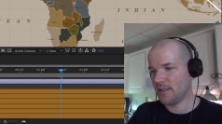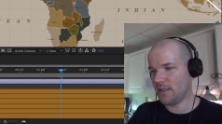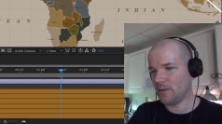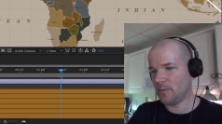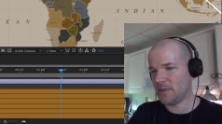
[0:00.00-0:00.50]

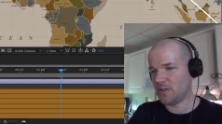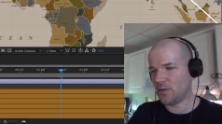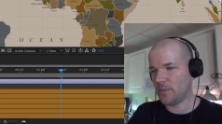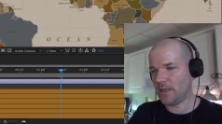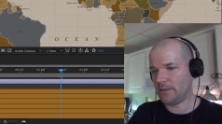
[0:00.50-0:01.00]
Now let me
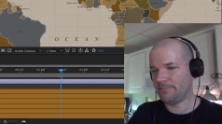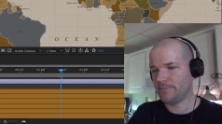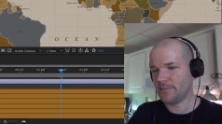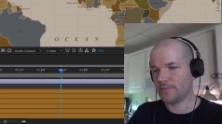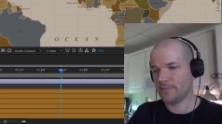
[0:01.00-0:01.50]
zoom in.
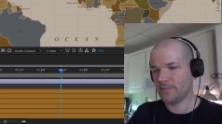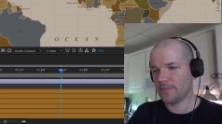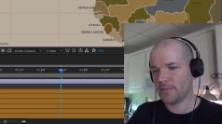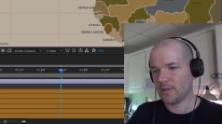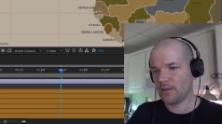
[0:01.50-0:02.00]

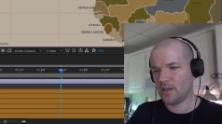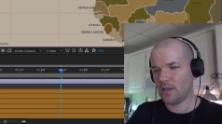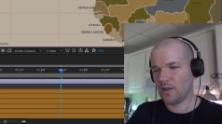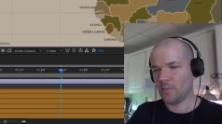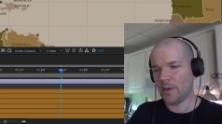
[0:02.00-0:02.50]

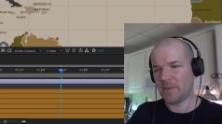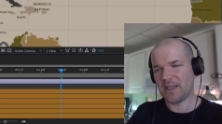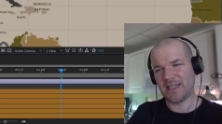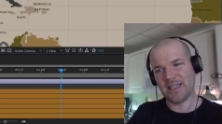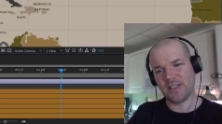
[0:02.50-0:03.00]
There might be
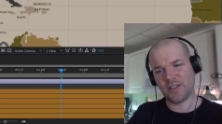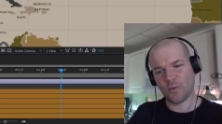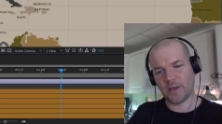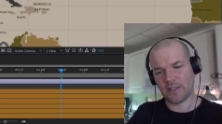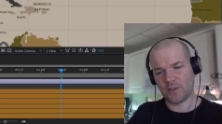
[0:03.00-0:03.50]
an easier
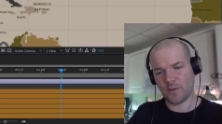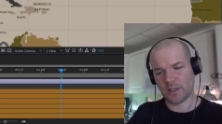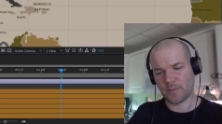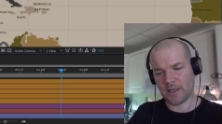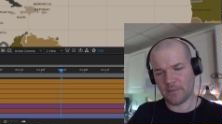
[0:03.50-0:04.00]
way to do
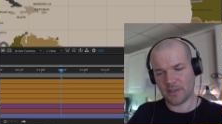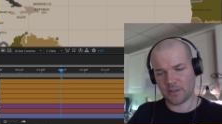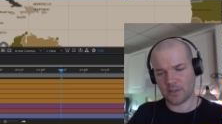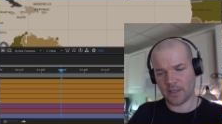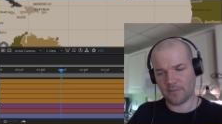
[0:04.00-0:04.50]
this, but I'm going to
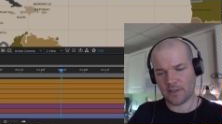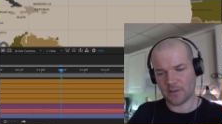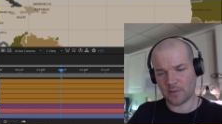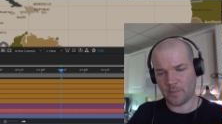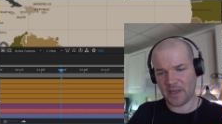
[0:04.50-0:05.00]
dive
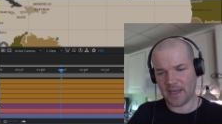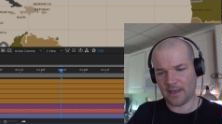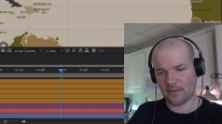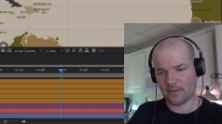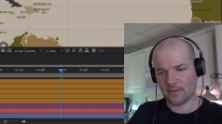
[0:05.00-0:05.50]
down to
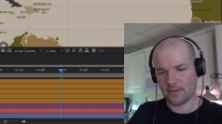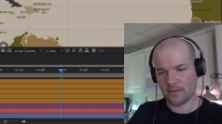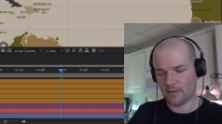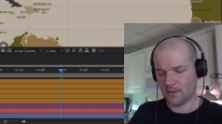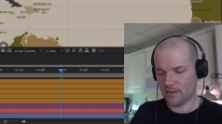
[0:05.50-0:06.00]
path
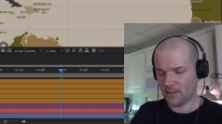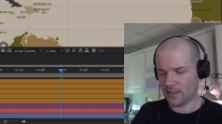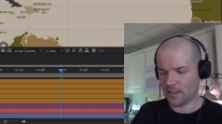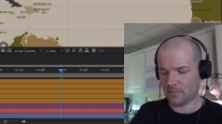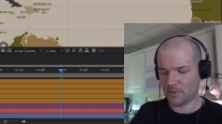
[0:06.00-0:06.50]

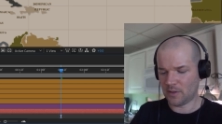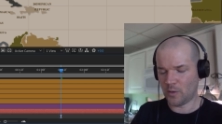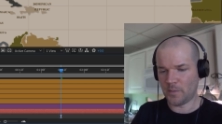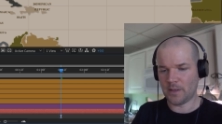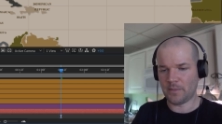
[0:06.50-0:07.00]
and I'm going to
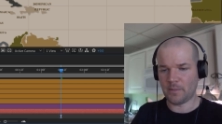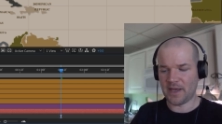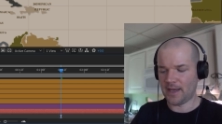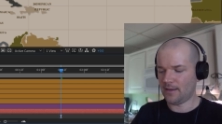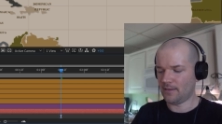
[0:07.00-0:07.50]
open up the
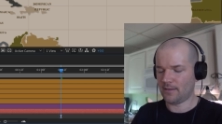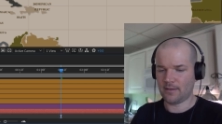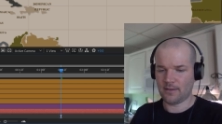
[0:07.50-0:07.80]
path